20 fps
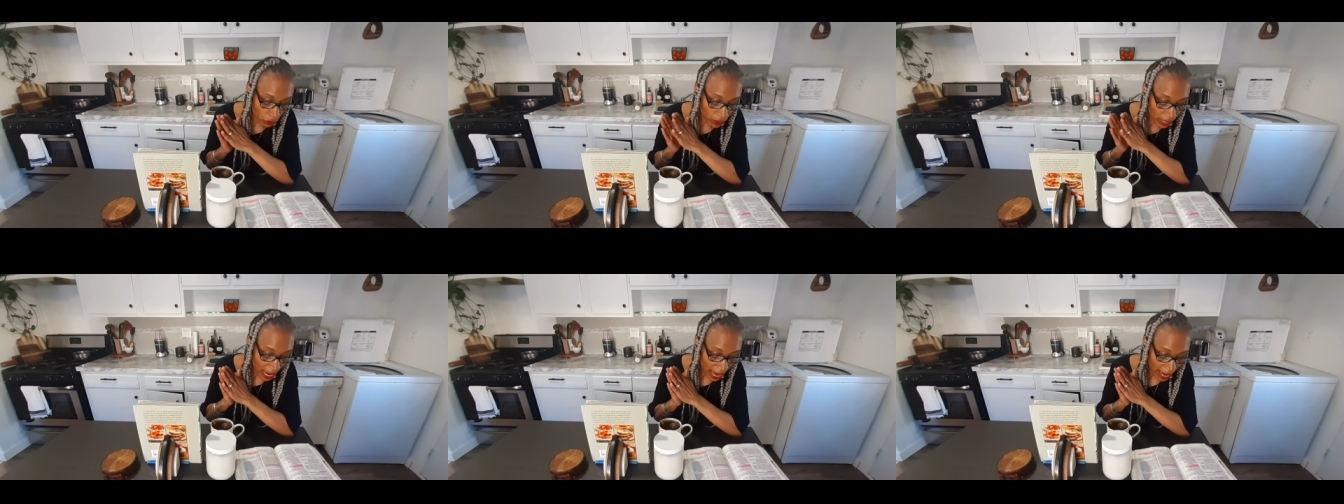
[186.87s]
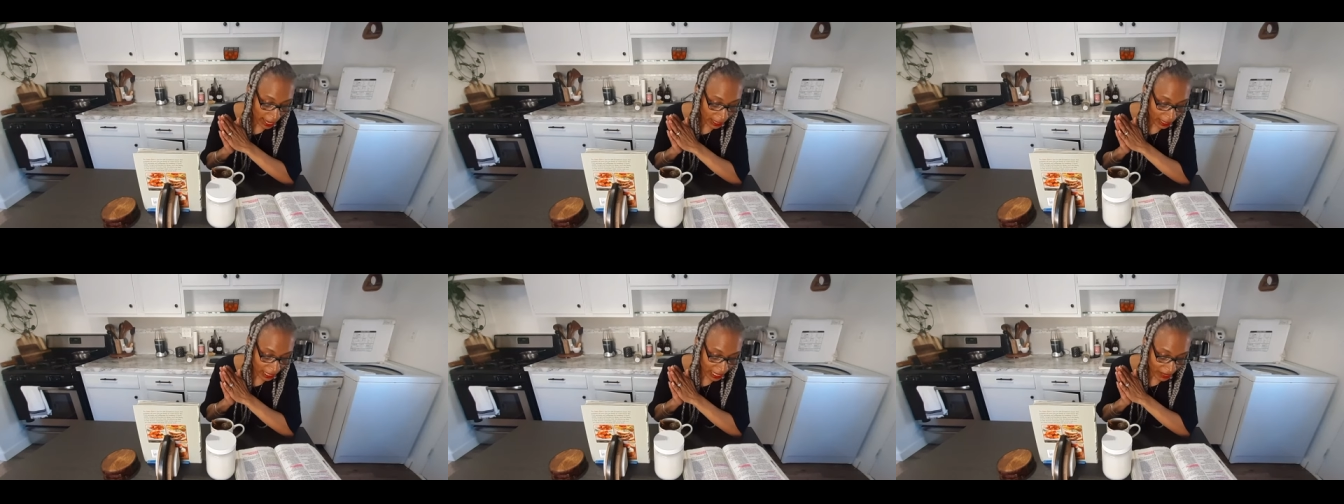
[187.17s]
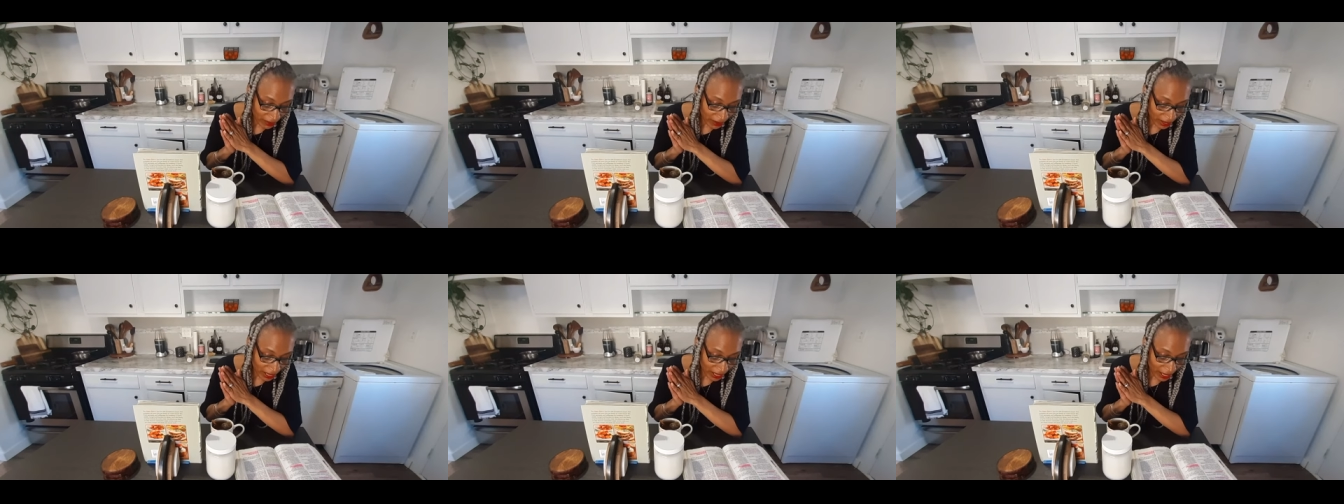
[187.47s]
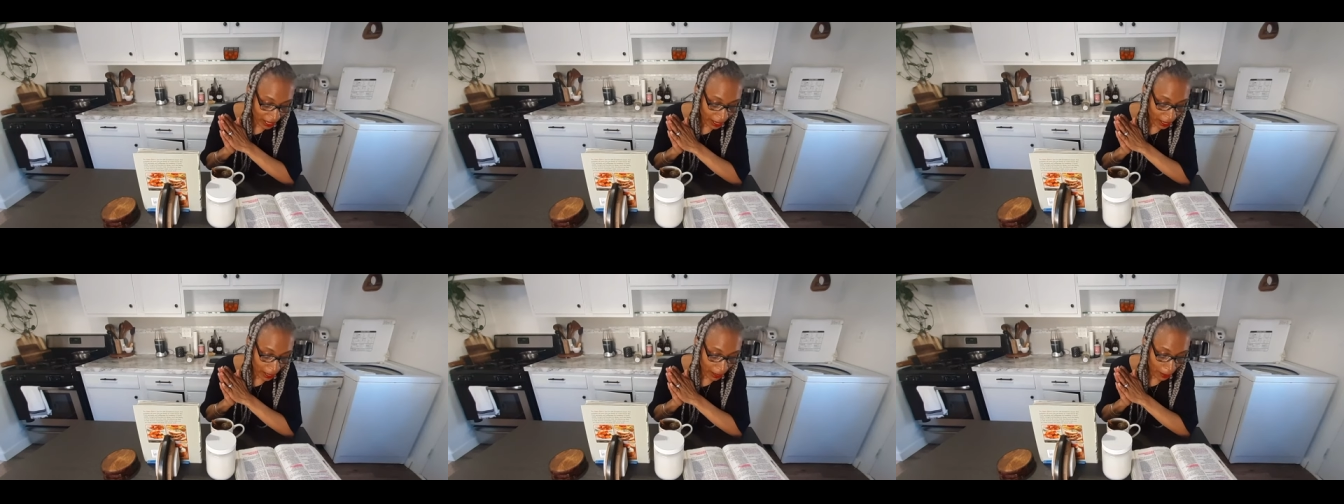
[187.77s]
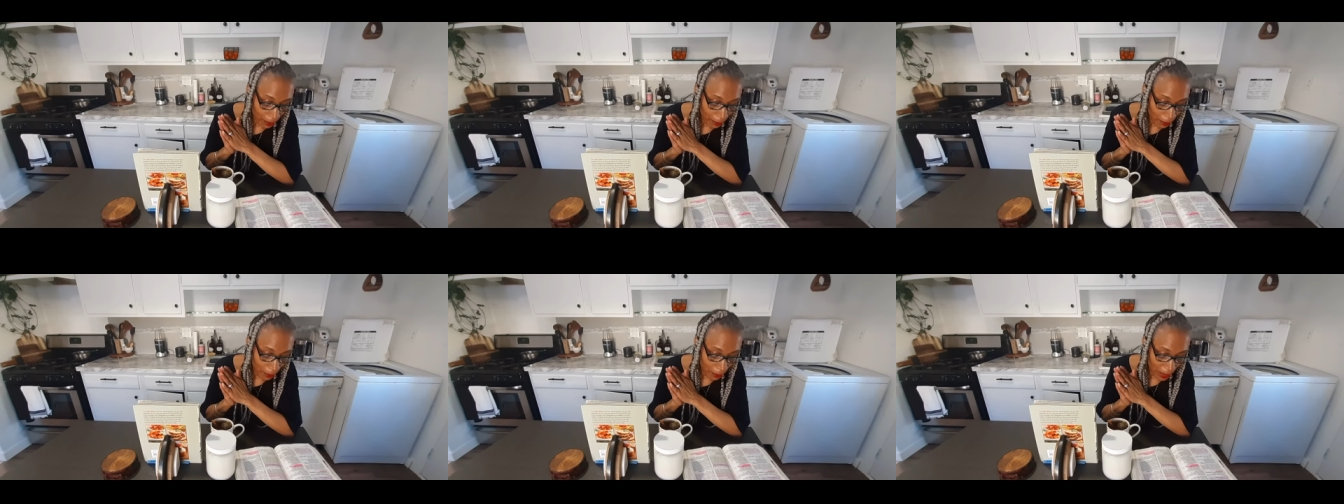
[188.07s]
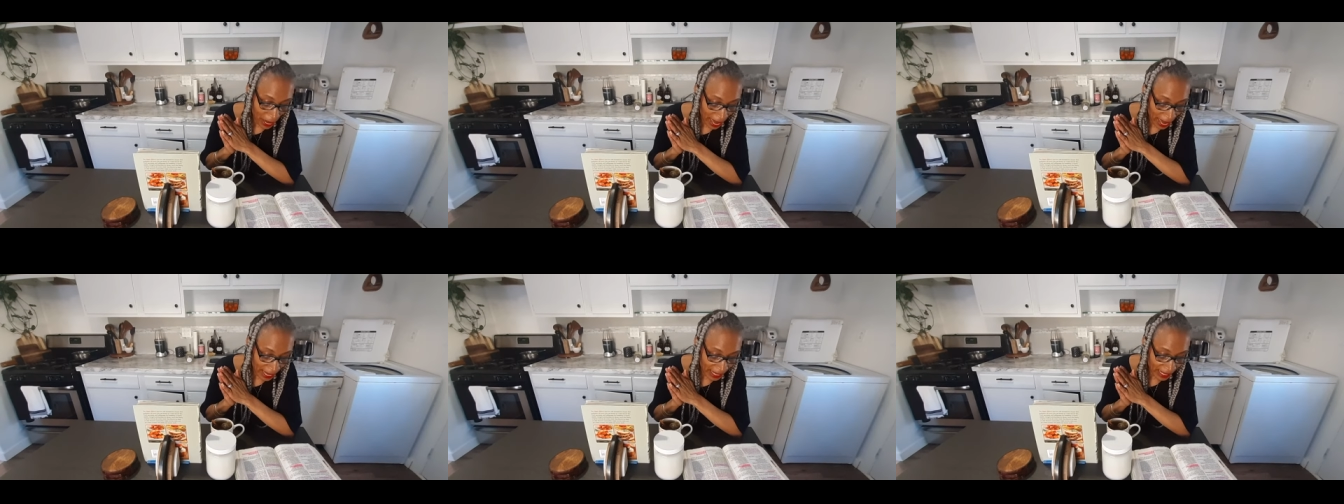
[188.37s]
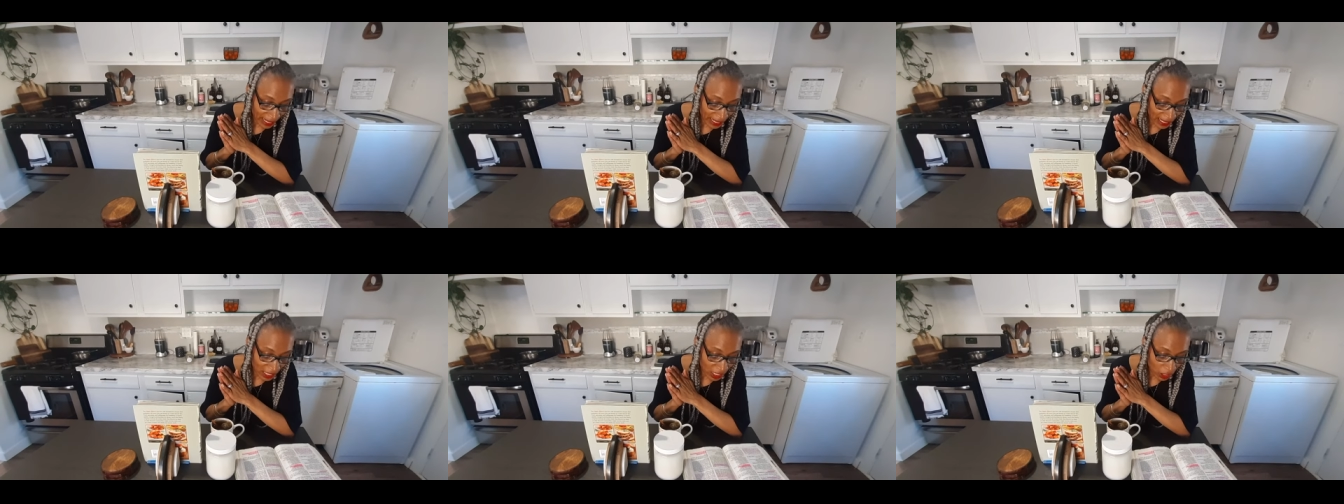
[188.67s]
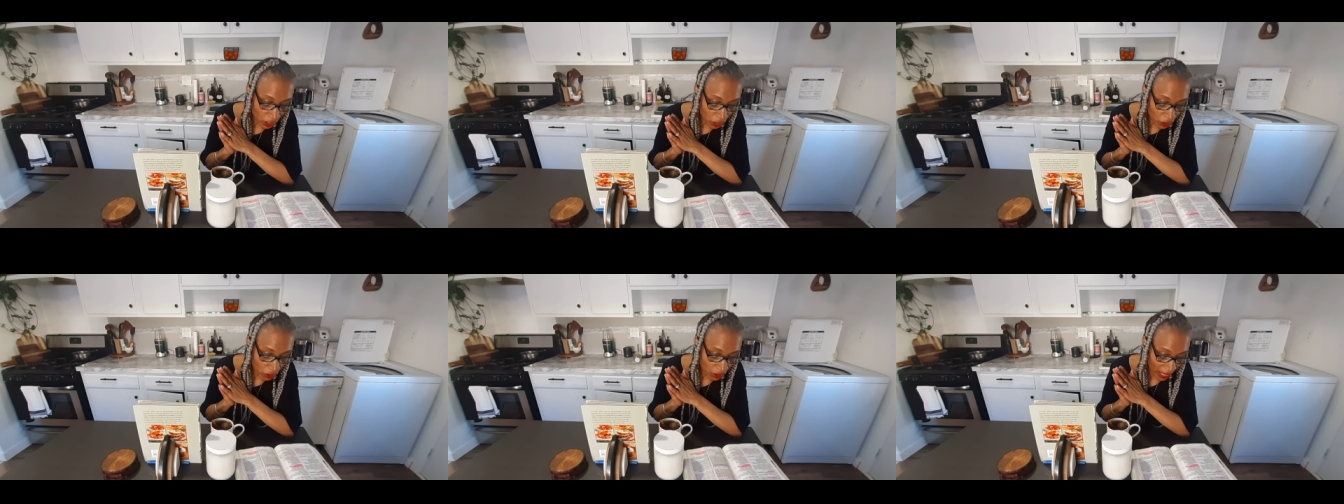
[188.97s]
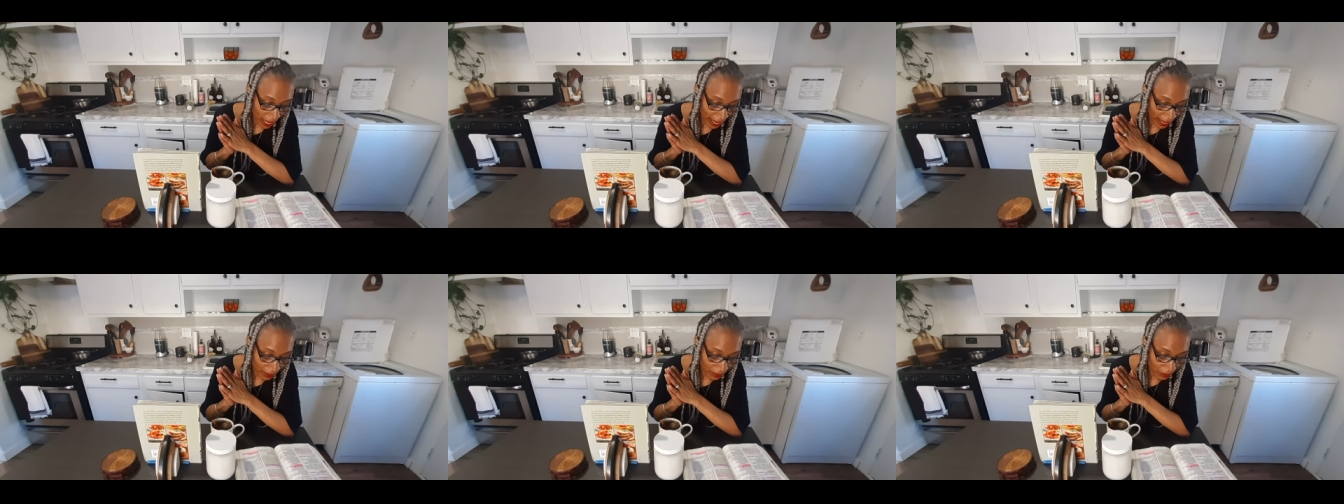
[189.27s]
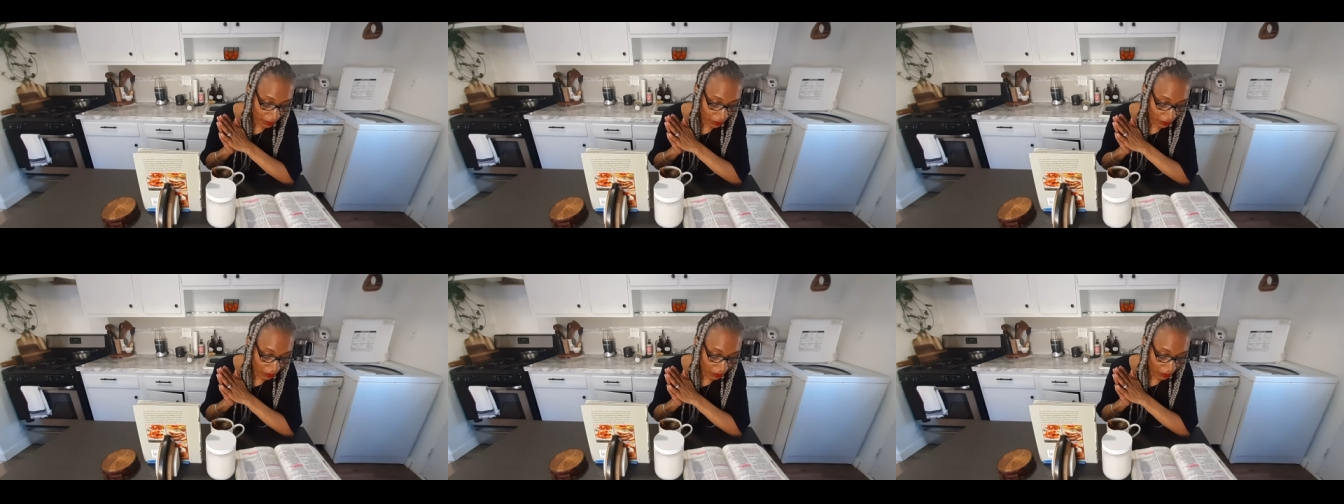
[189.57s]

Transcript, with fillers: not even pagans do that.